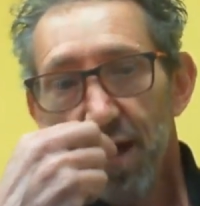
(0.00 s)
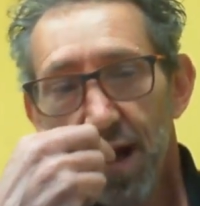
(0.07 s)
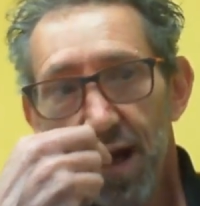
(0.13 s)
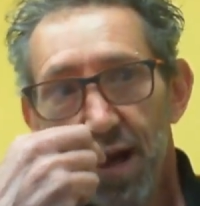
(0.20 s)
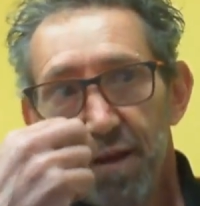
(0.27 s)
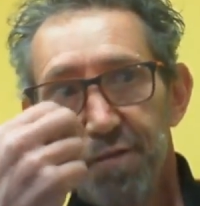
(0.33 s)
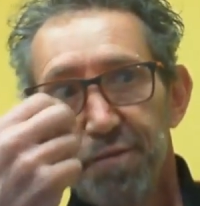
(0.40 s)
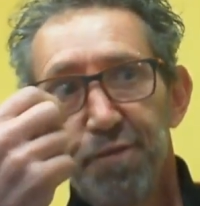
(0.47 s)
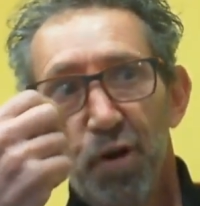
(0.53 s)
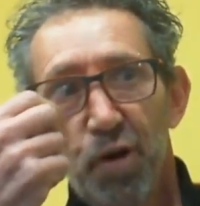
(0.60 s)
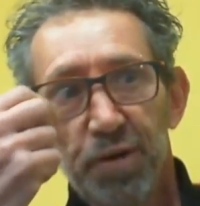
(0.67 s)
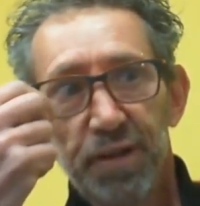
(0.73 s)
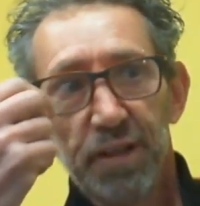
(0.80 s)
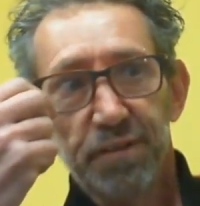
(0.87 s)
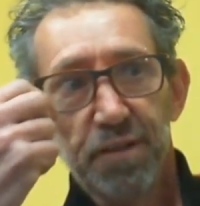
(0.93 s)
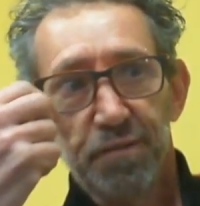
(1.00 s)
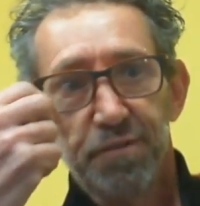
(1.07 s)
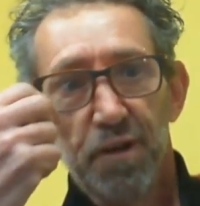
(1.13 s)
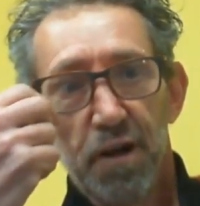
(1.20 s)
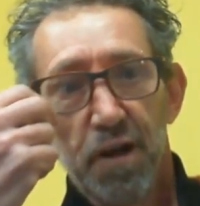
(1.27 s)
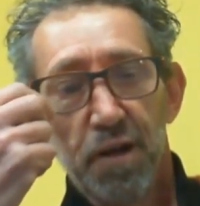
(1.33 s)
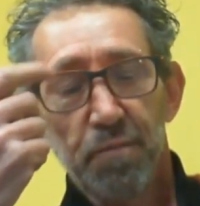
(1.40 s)
I thought at the
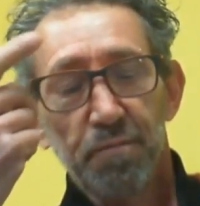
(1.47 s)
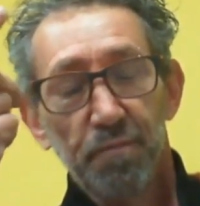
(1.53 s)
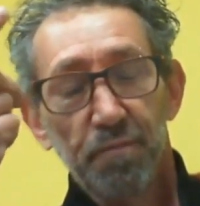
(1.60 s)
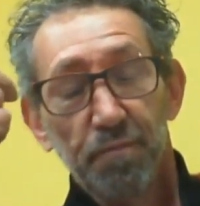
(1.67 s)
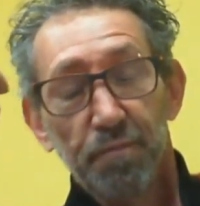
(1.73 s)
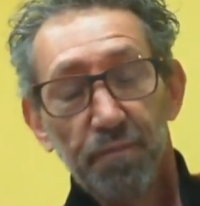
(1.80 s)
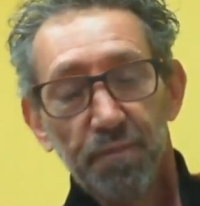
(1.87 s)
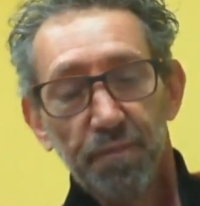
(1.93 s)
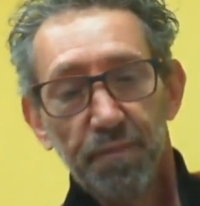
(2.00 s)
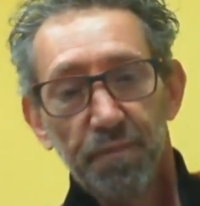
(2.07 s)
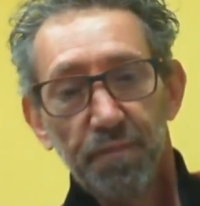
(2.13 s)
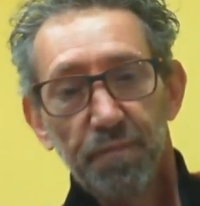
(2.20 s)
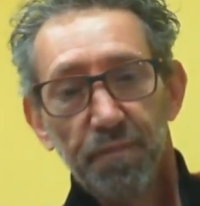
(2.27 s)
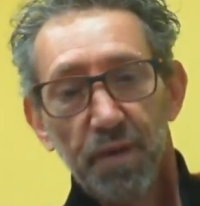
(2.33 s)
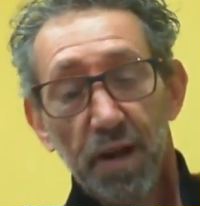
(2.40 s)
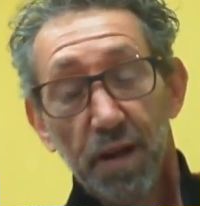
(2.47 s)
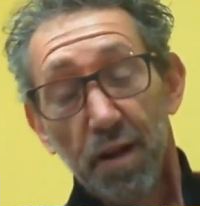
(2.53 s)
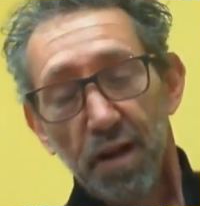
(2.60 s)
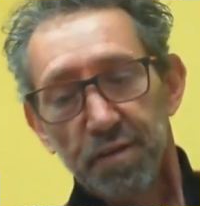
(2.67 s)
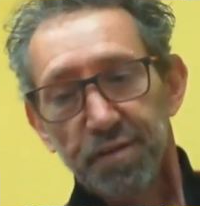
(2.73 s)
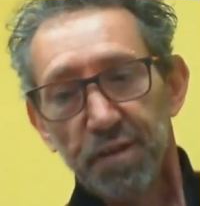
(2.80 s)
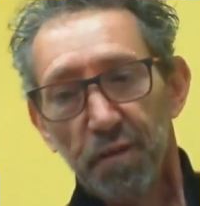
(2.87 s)
time, and
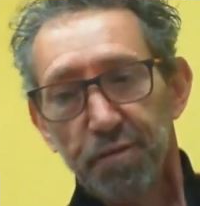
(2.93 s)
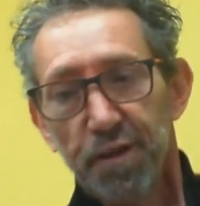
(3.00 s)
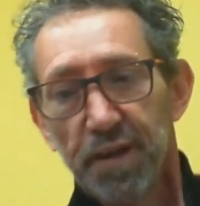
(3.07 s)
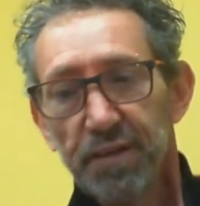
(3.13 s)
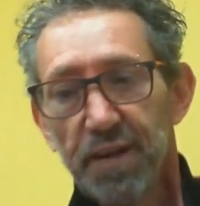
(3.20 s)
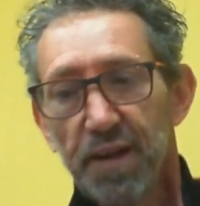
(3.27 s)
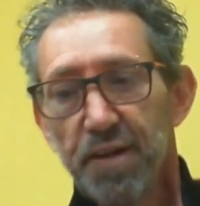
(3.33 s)
I still think that